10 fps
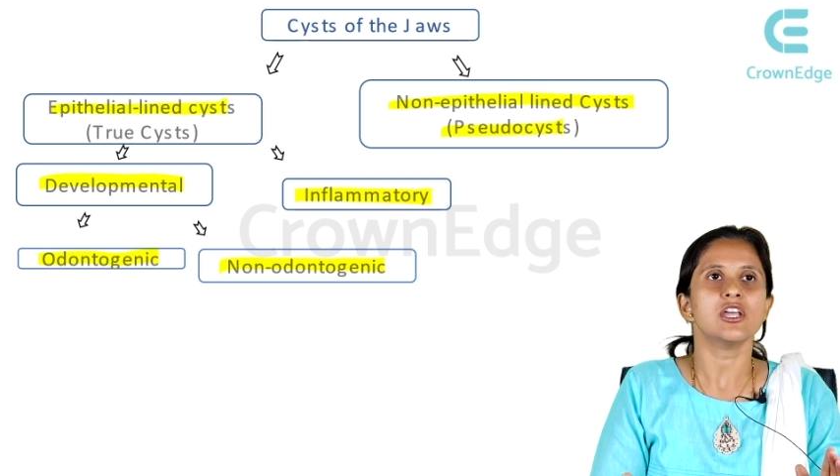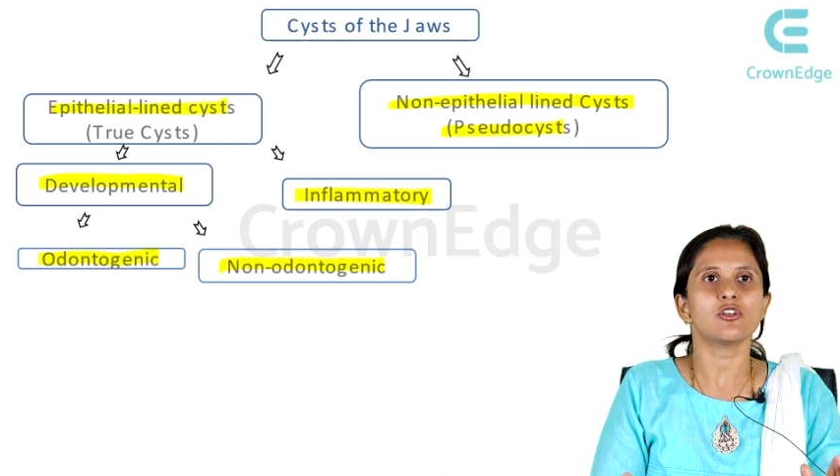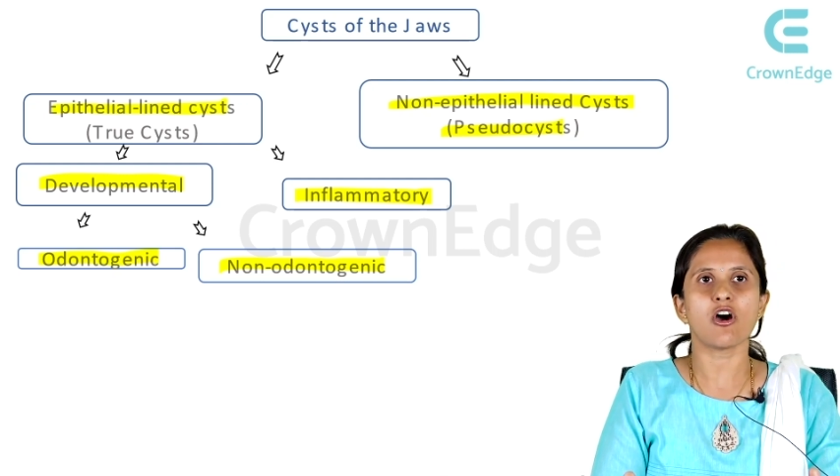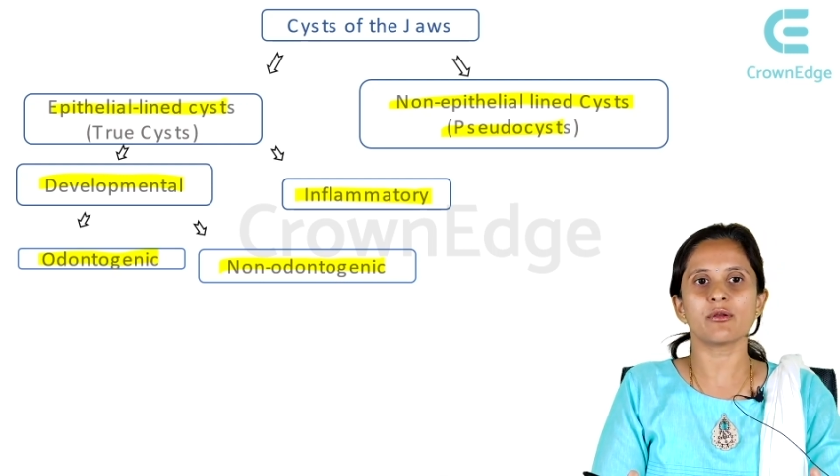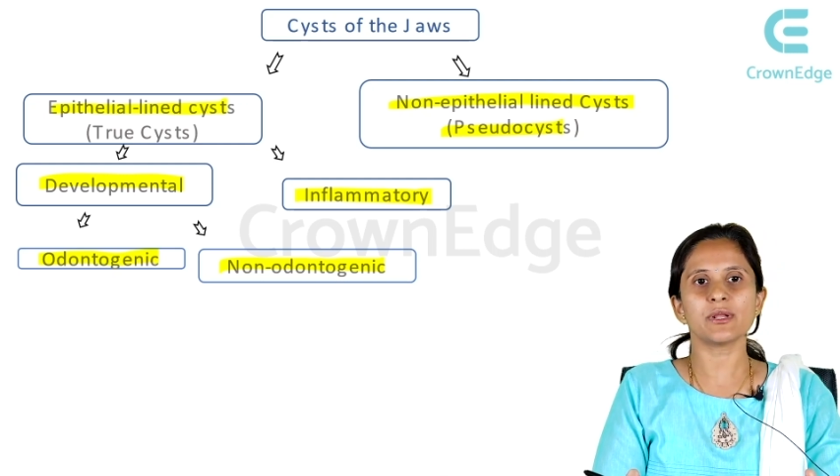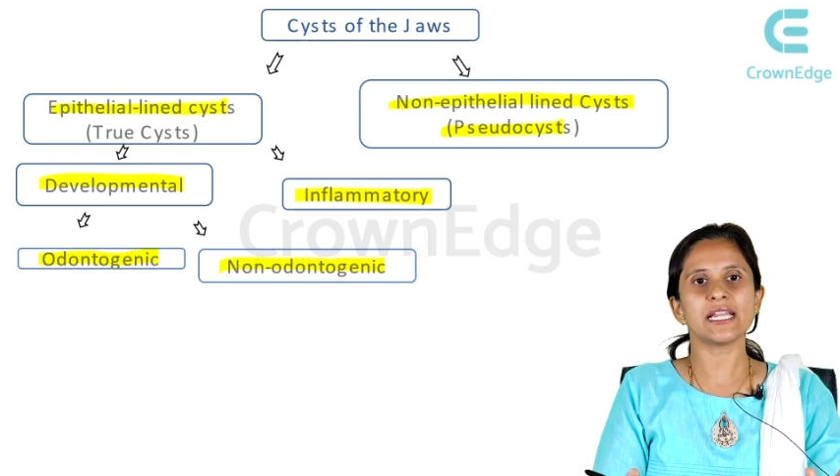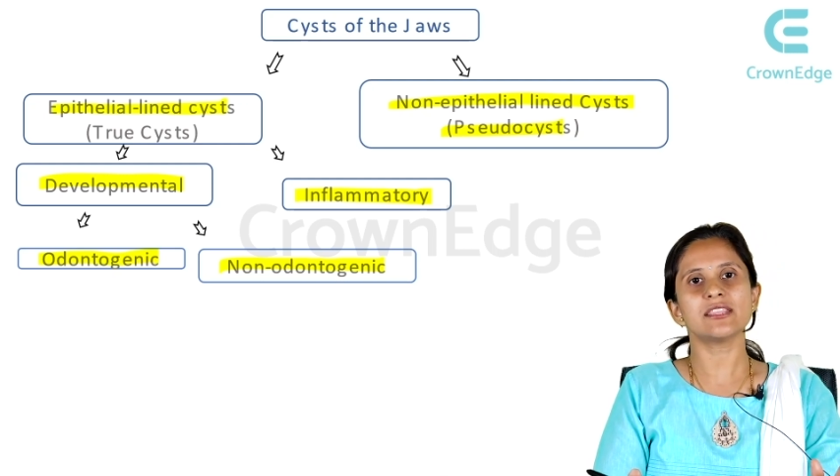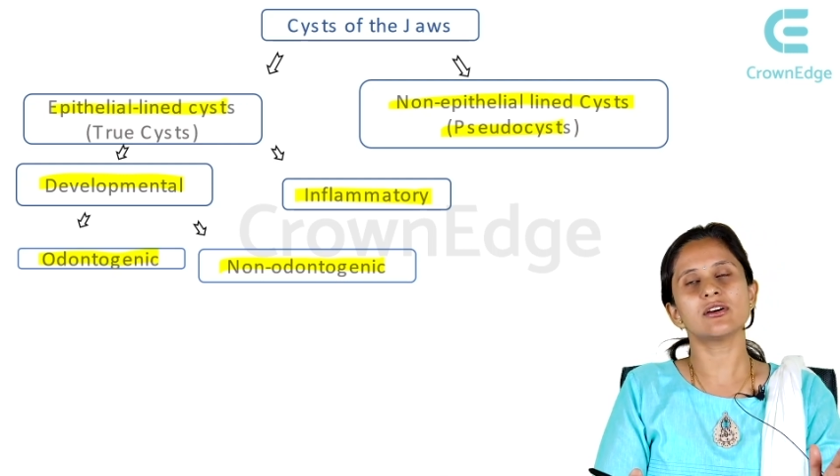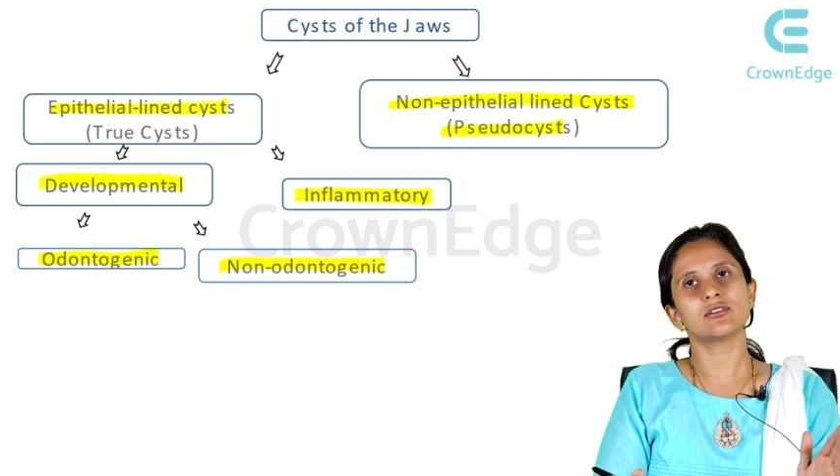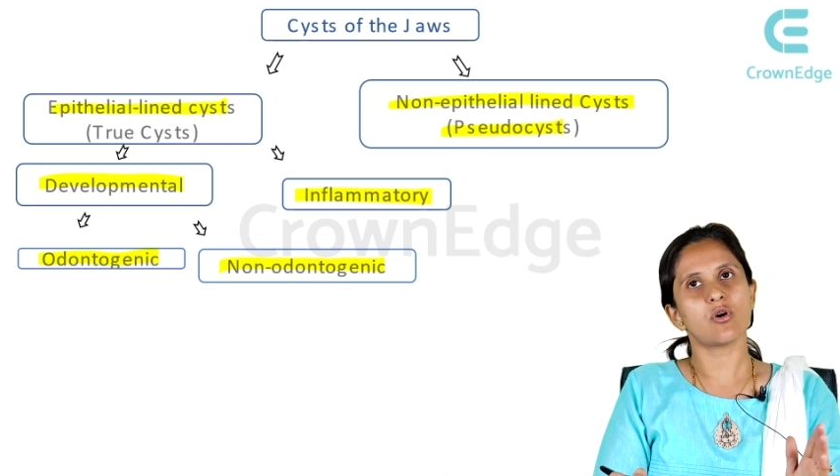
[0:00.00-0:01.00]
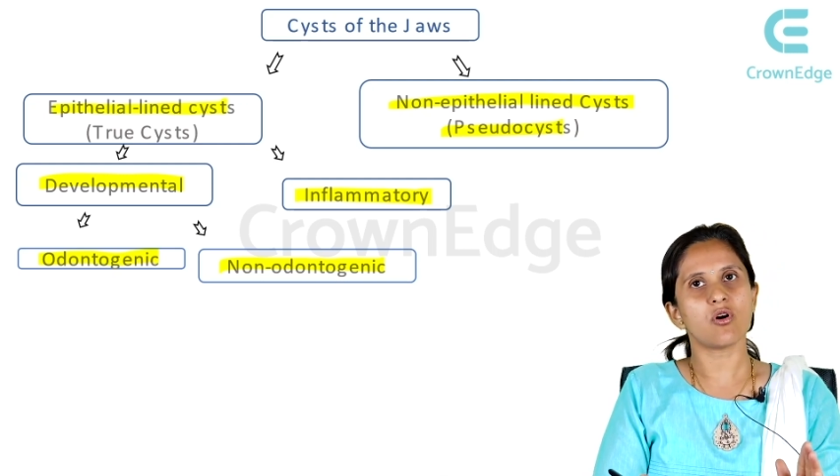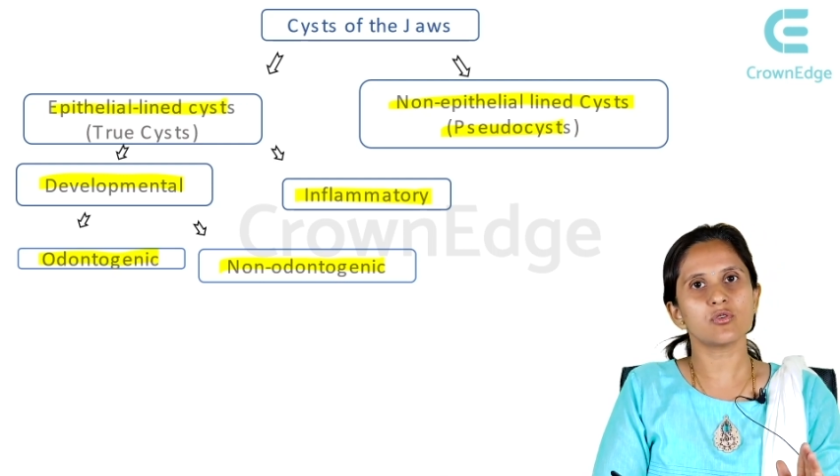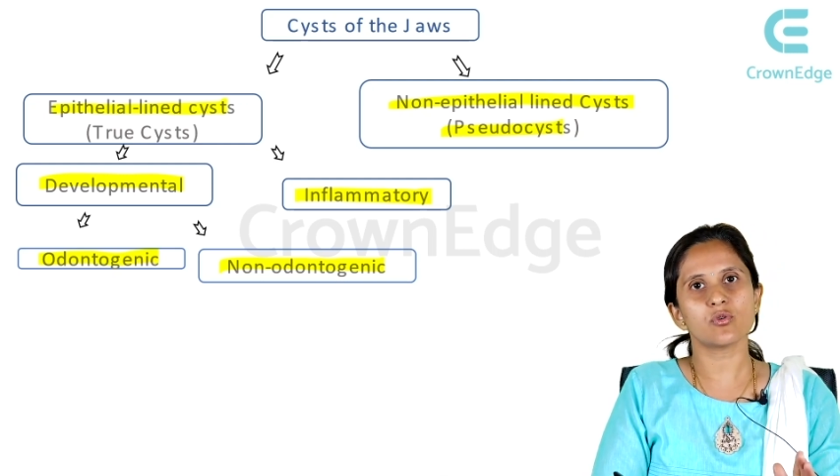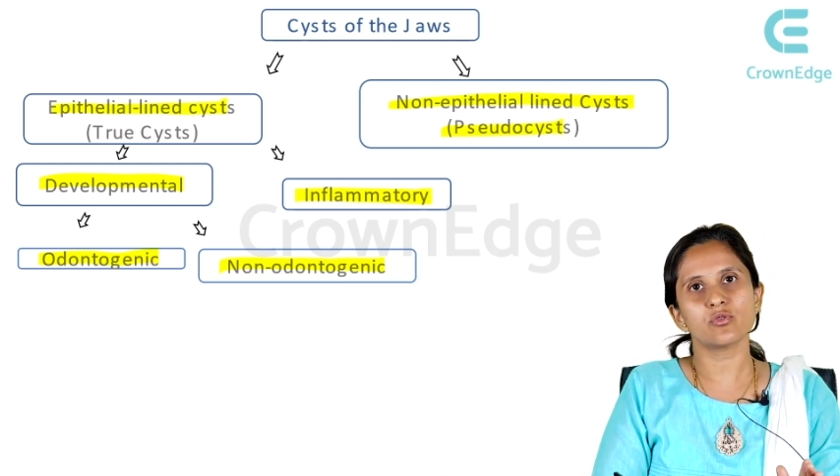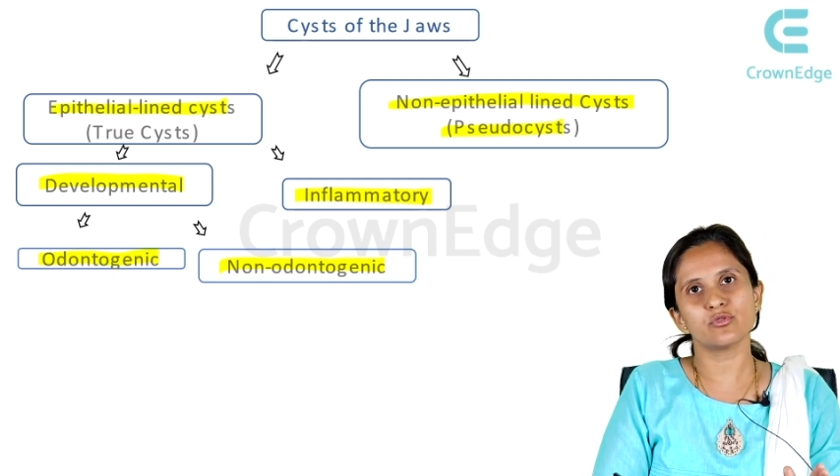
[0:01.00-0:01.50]
Normally the
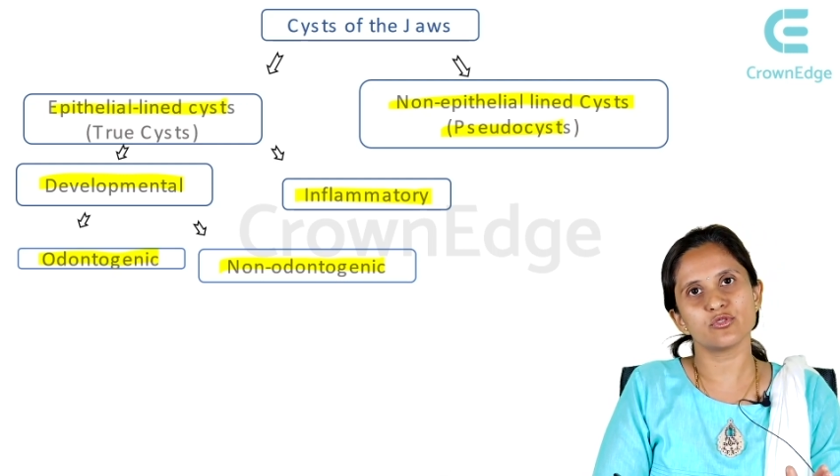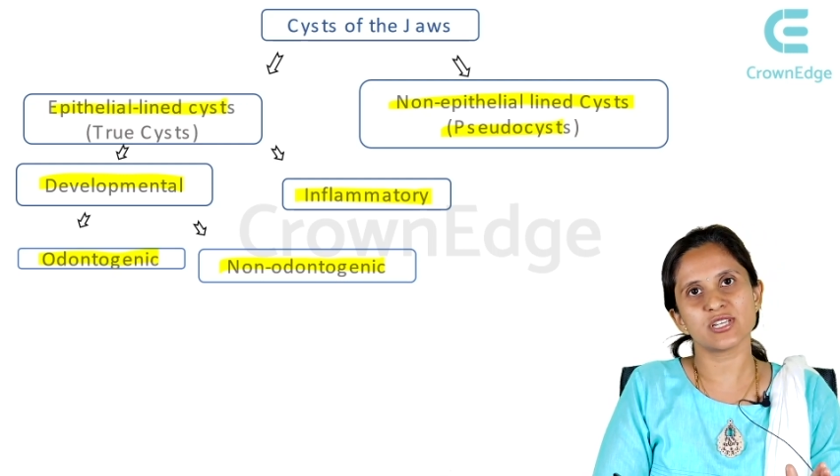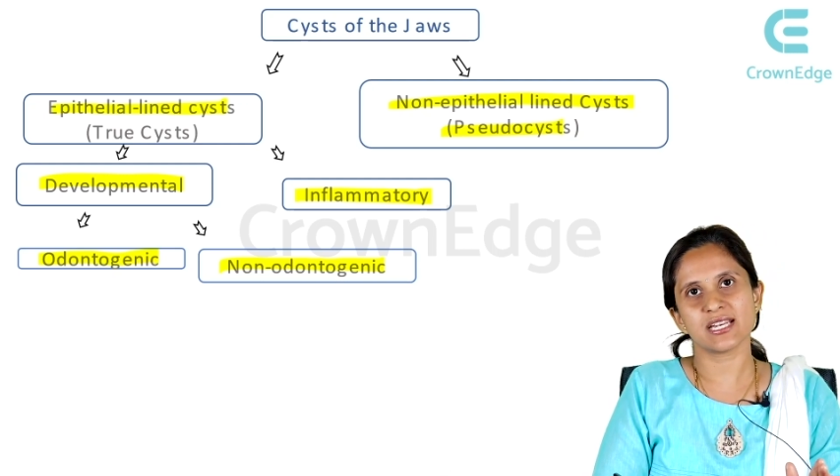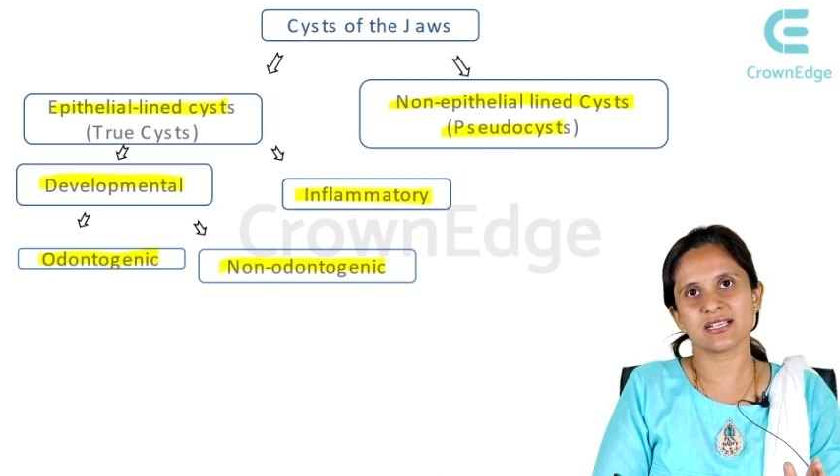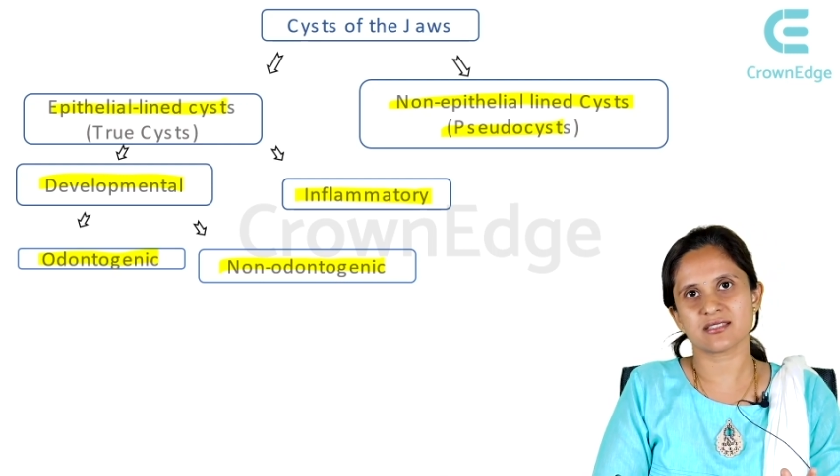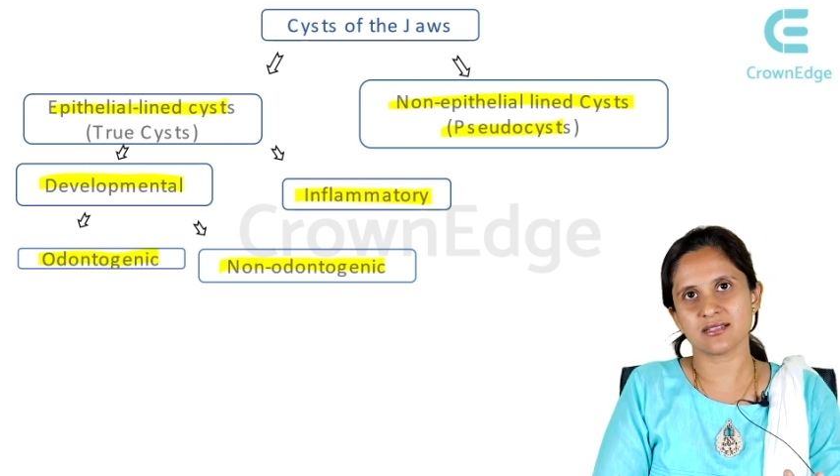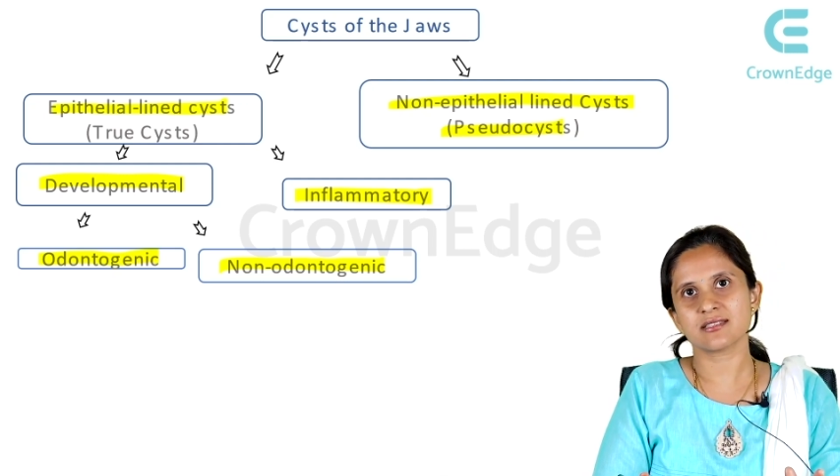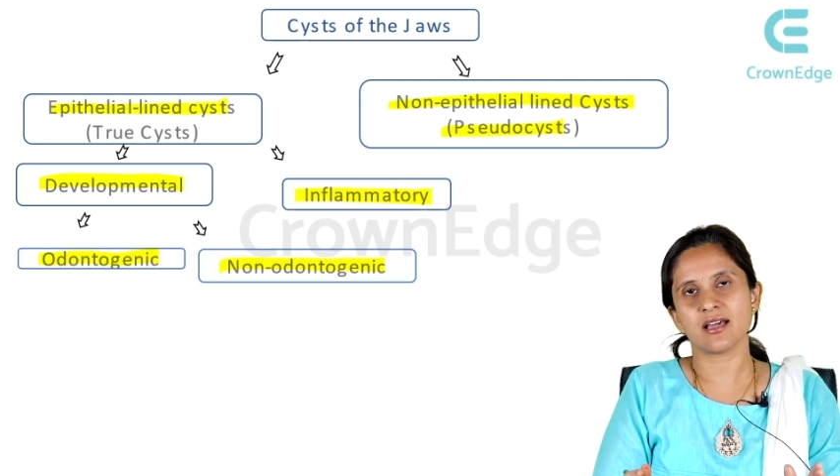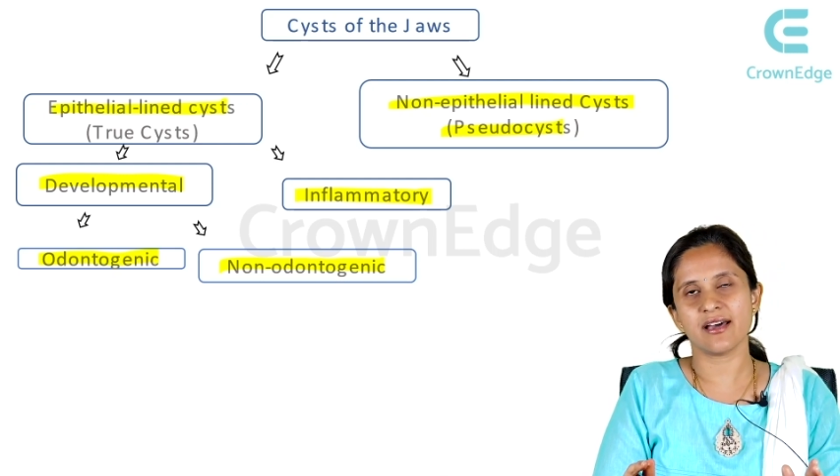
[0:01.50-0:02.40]
non-odontogenic cysts